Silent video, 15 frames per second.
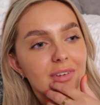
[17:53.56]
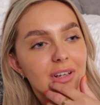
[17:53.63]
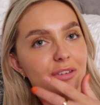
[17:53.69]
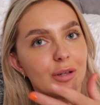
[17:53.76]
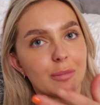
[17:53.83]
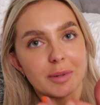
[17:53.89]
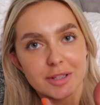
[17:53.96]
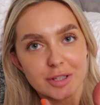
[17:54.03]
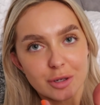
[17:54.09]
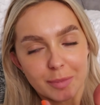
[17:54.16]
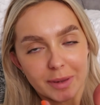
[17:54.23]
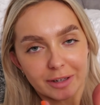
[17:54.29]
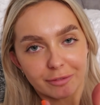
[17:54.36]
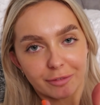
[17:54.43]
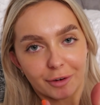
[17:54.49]
so it'd be too
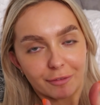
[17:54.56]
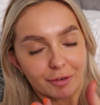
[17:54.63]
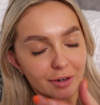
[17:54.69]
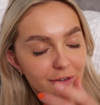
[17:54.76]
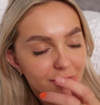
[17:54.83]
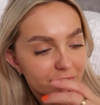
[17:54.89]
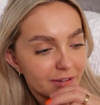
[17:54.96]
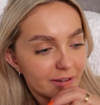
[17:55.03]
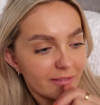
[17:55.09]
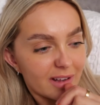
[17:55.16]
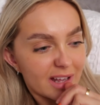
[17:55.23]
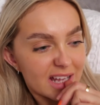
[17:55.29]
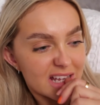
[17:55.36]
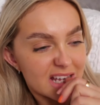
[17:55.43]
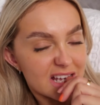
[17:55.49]
big for her, so a
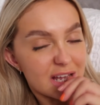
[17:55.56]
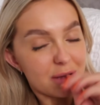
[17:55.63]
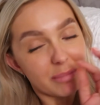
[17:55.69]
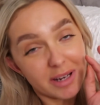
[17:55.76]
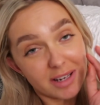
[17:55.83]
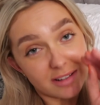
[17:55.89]
bit